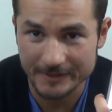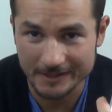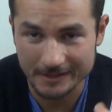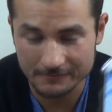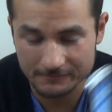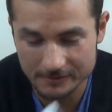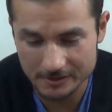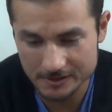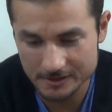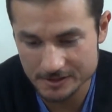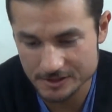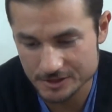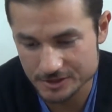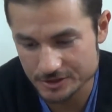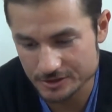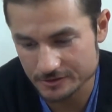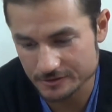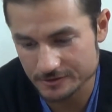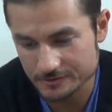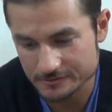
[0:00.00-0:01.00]
and I wanted to
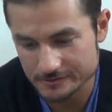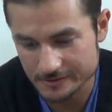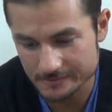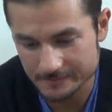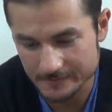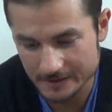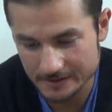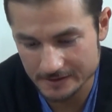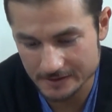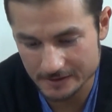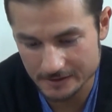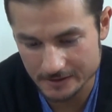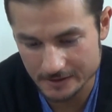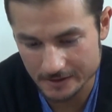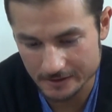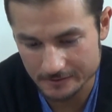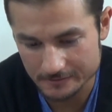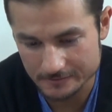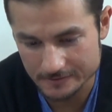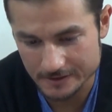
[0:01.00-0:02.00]
show you something I did
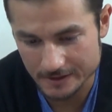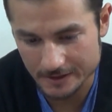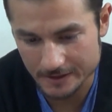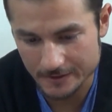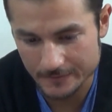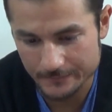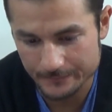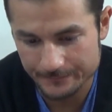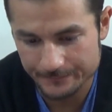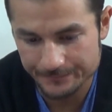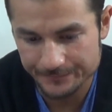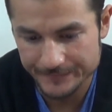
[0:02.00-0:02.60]
the other day.